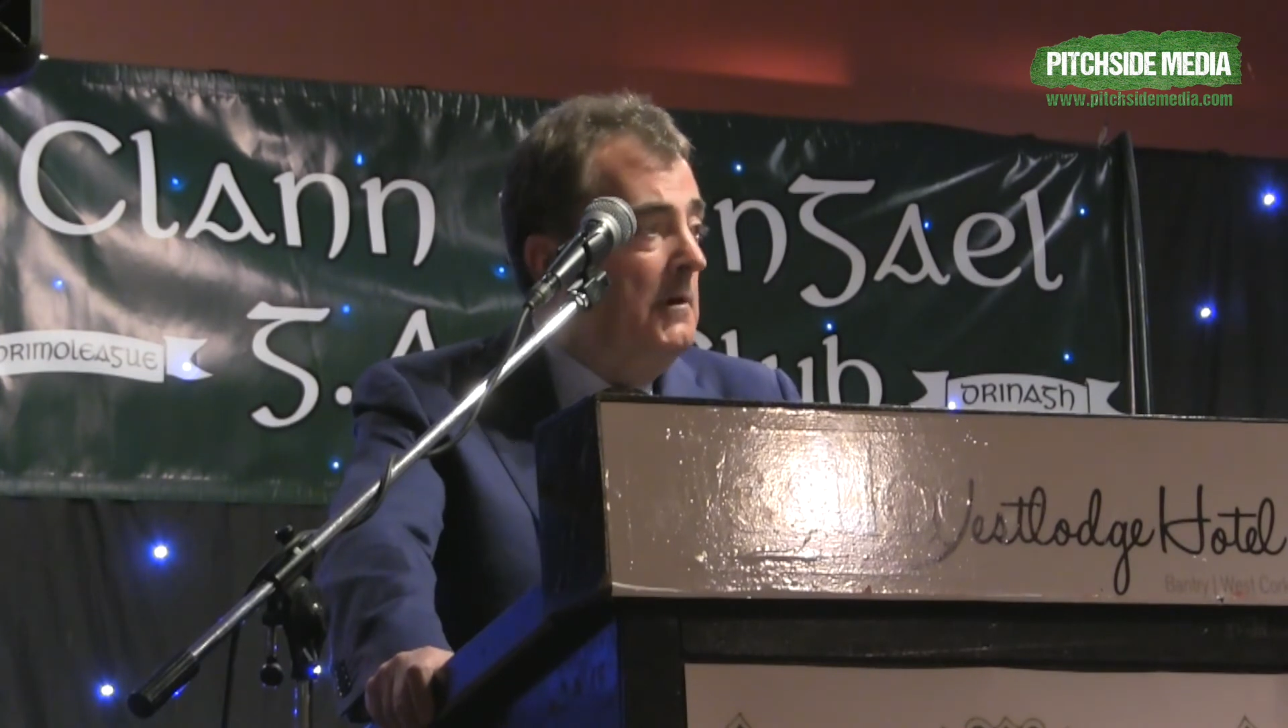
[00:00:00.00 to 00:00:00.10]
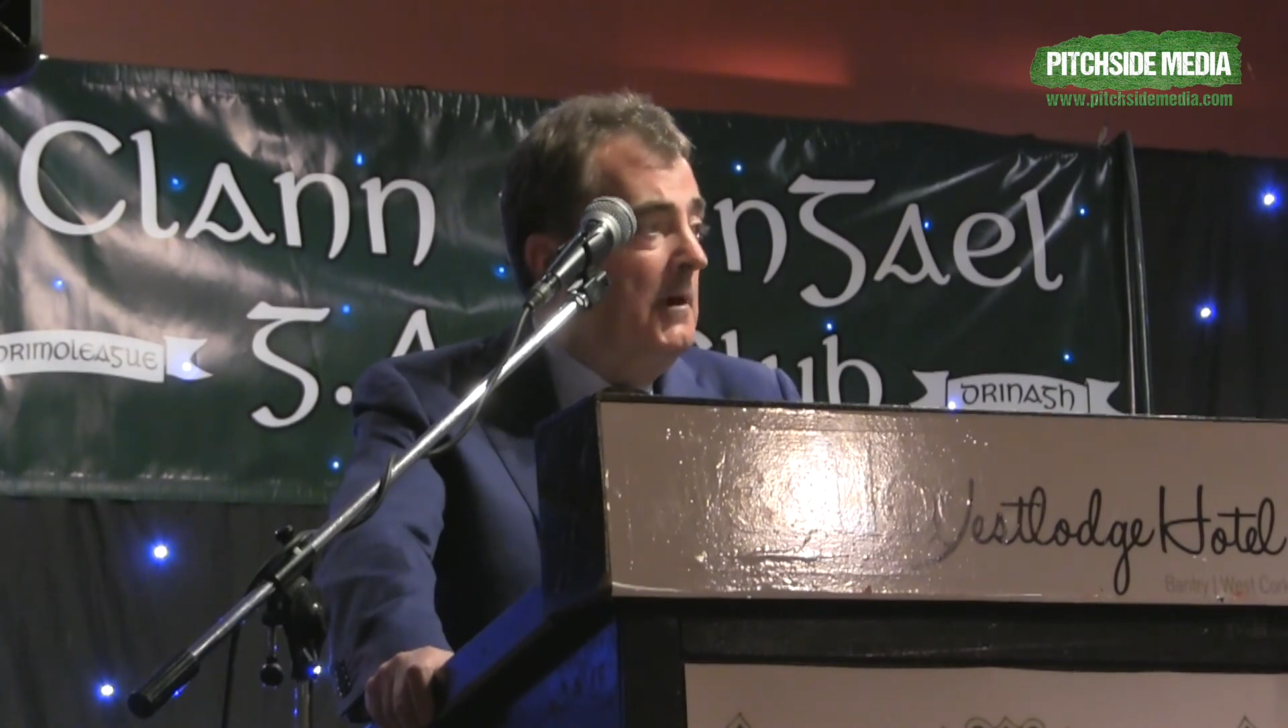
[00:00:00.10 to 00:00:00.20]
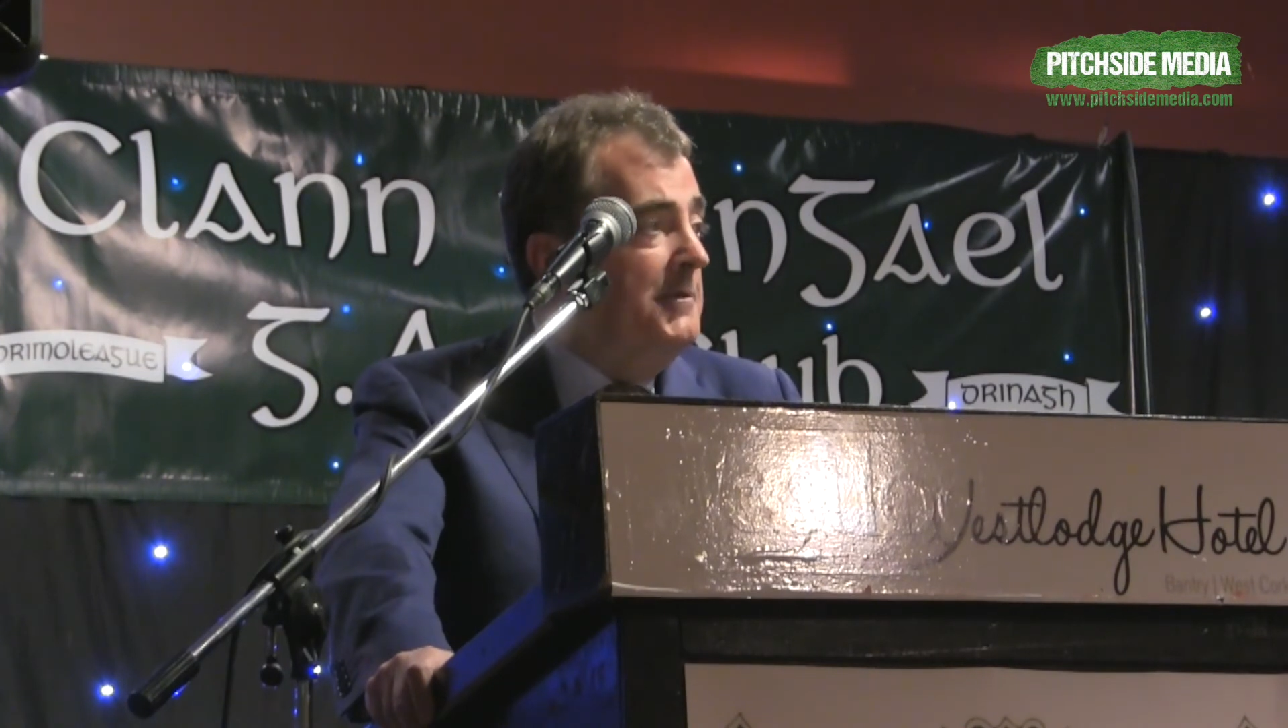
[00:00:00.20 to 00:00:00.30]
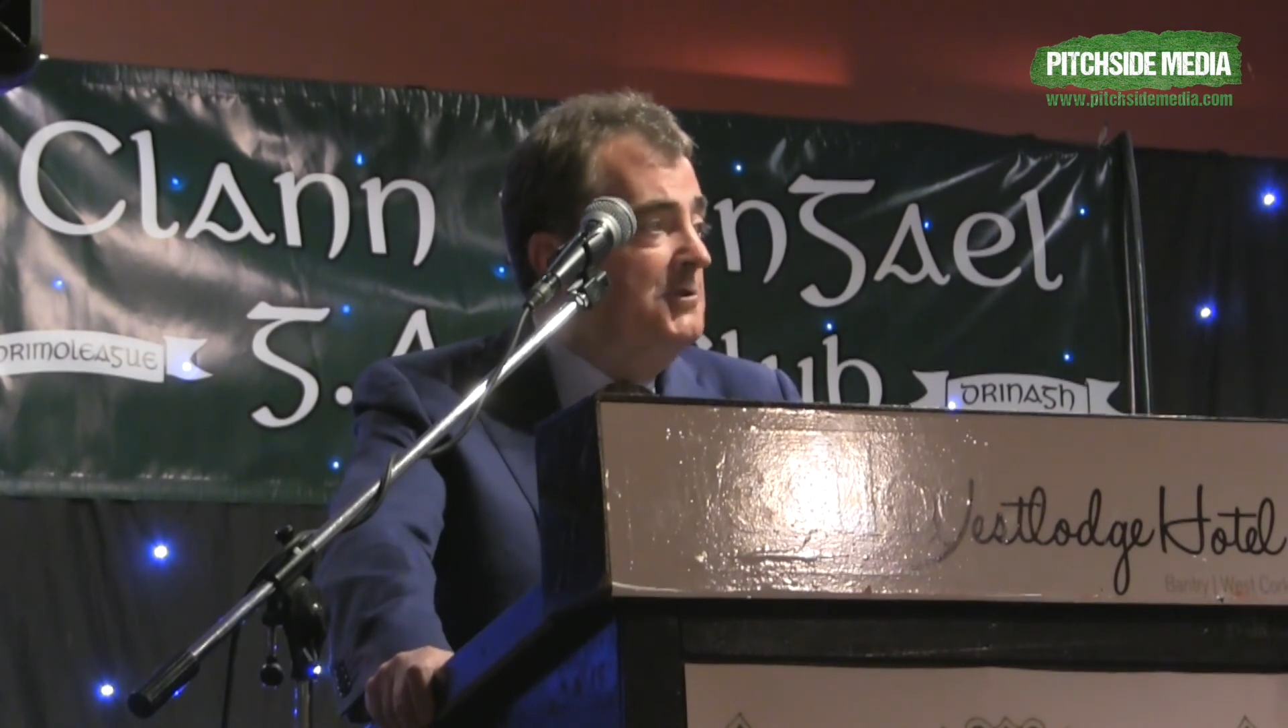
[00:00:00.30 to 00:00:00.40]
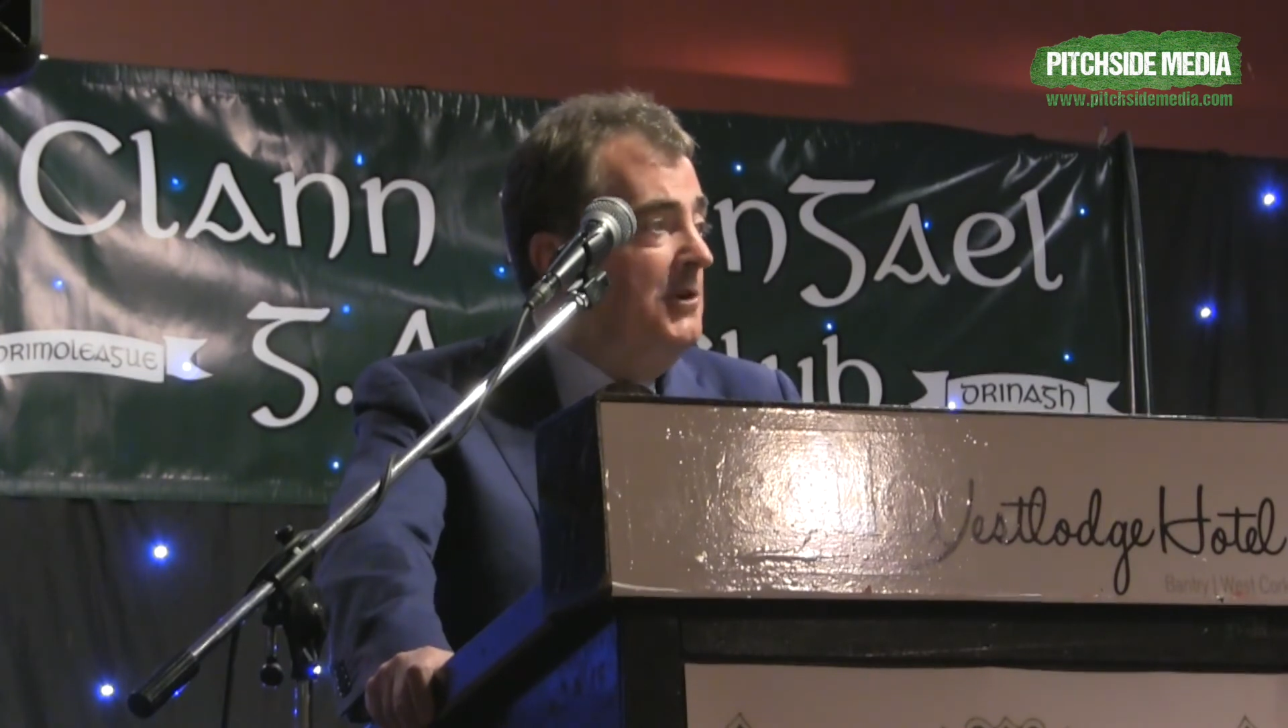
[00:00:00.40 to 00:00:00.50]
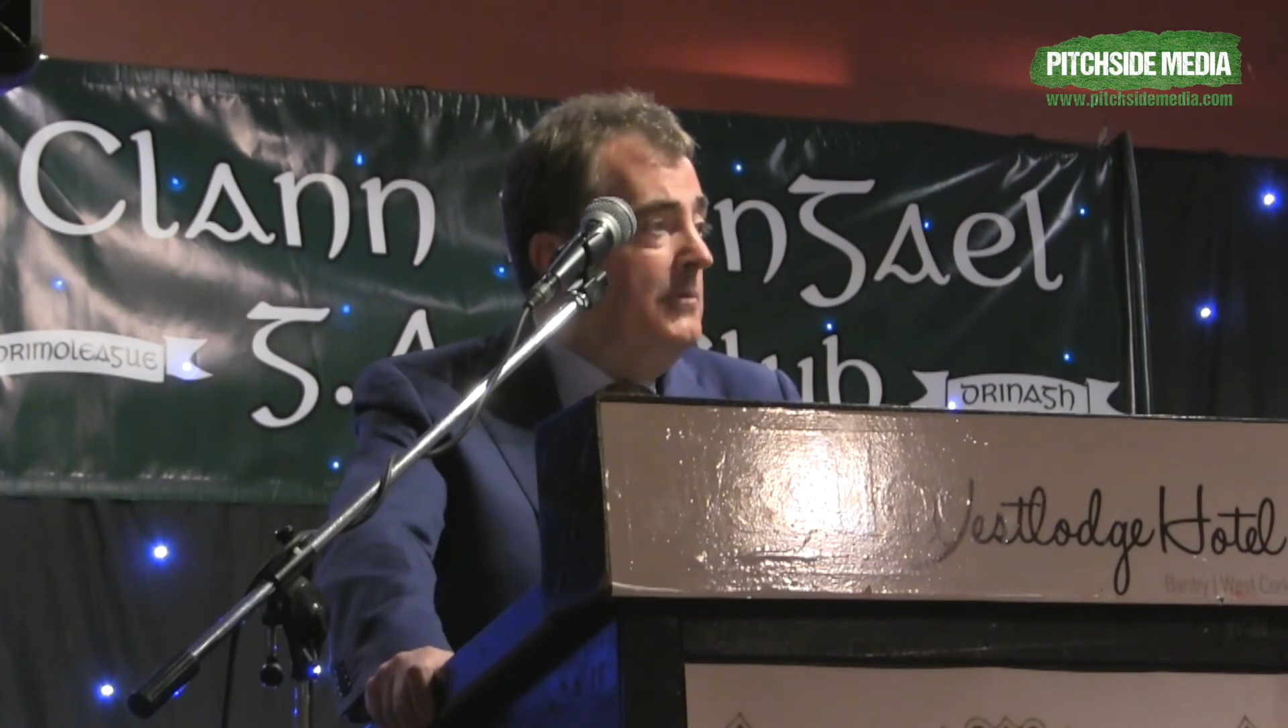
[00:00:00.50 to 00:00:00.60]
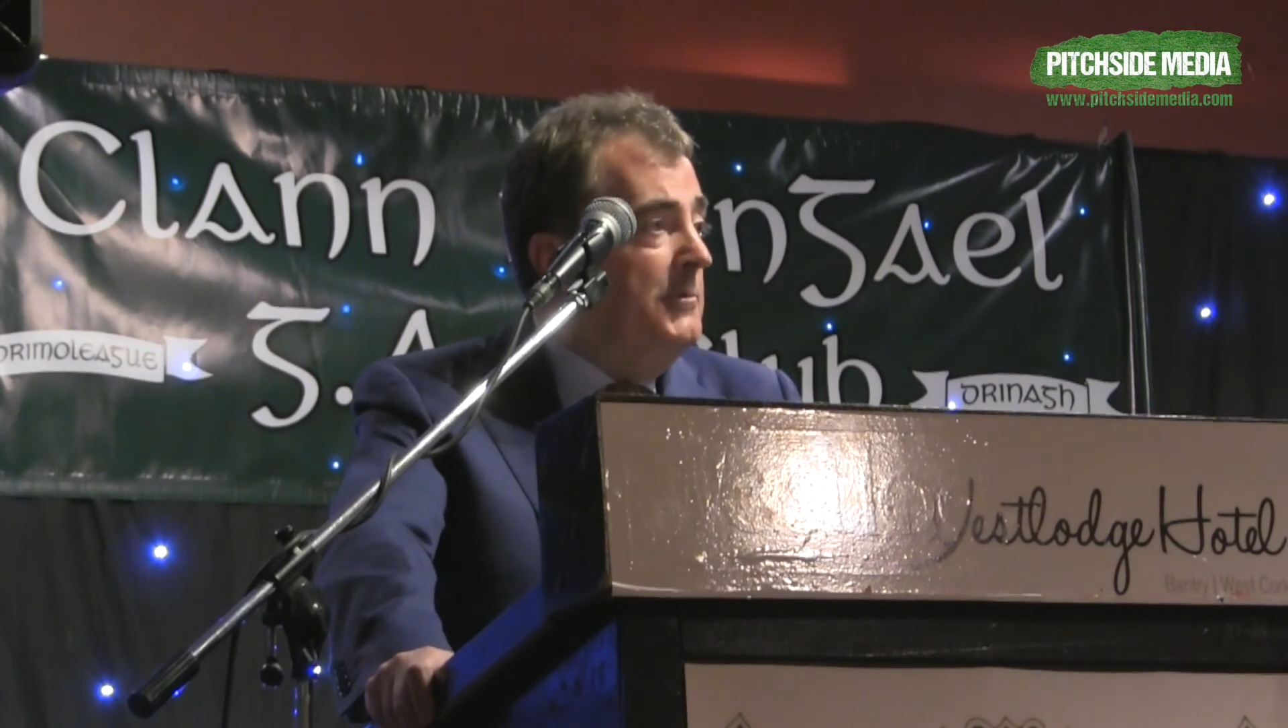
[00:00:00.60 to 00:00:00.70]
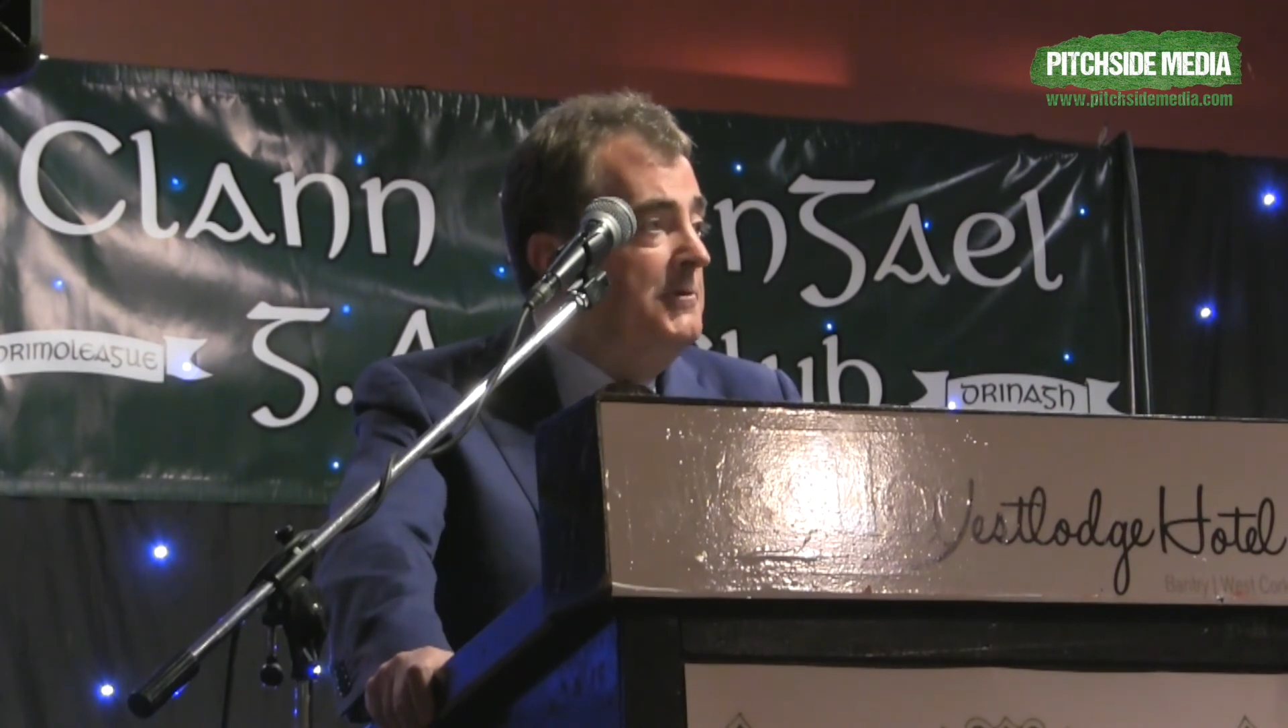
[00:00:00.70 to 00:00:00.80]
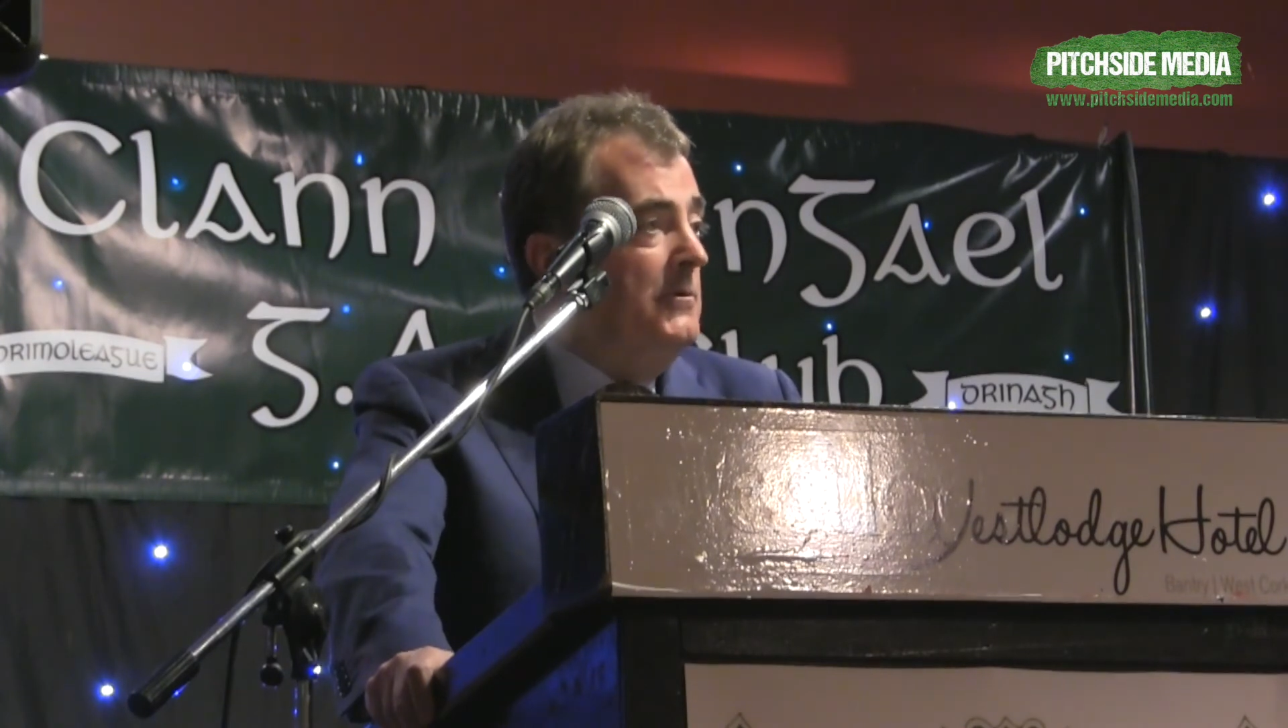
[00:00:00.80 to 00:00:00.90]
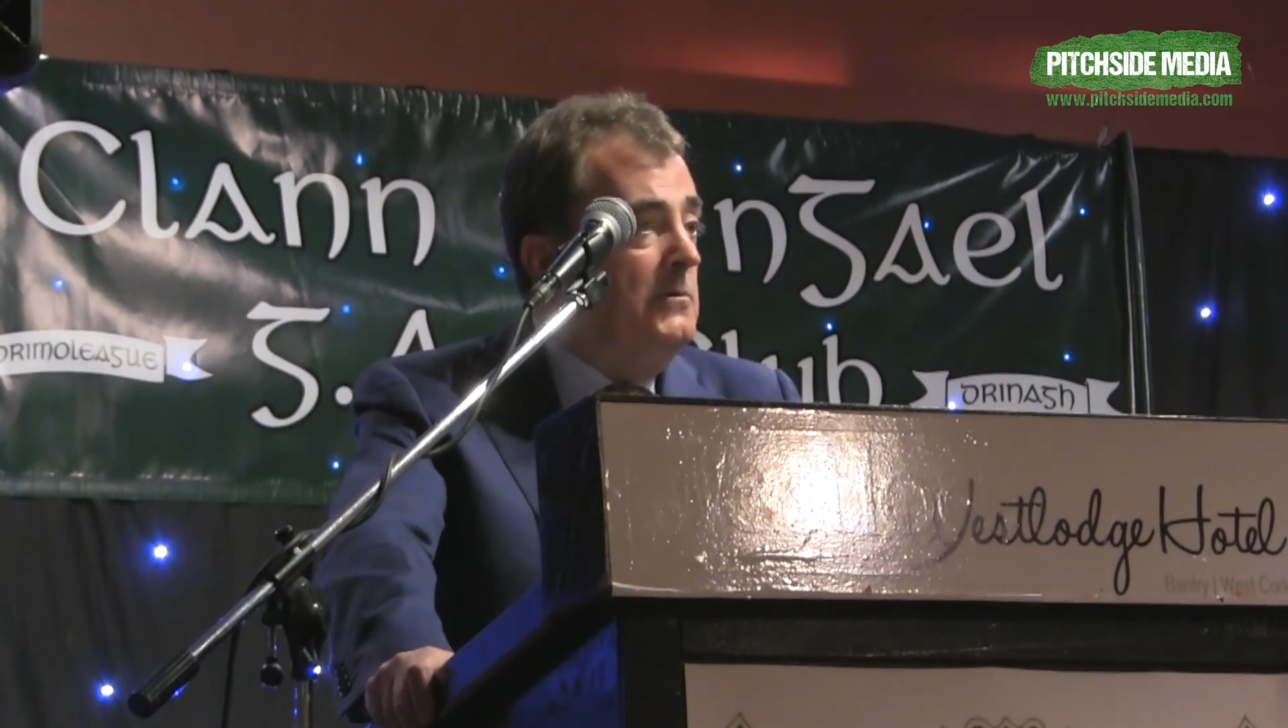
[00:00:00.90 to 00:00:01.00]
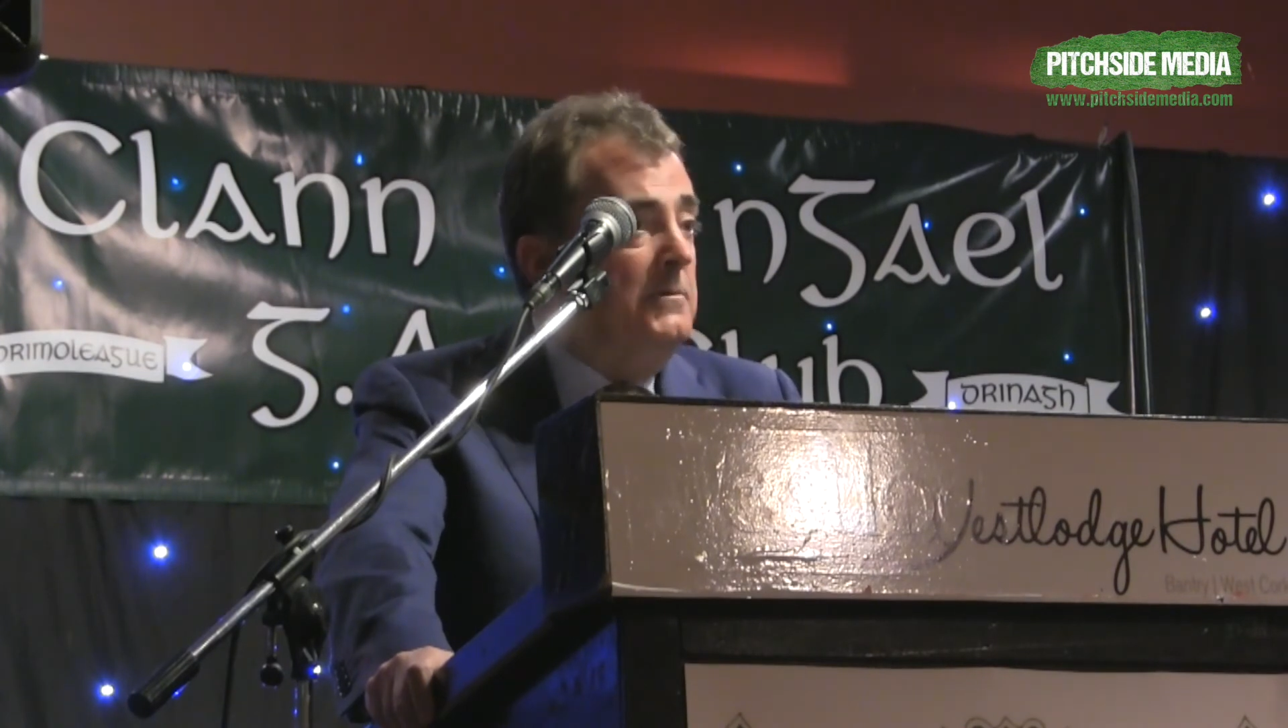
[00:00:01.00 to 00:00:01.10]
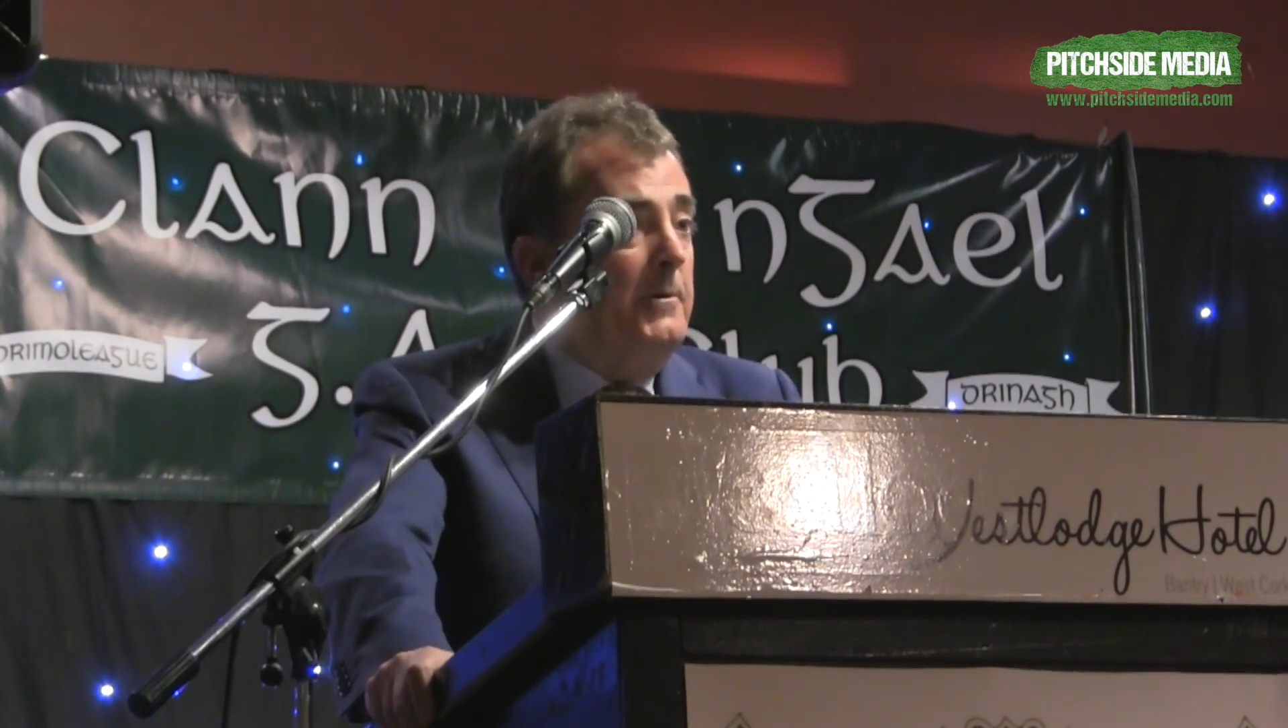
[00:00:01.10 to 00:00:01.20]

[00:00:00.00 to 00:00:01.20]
And the chairman talked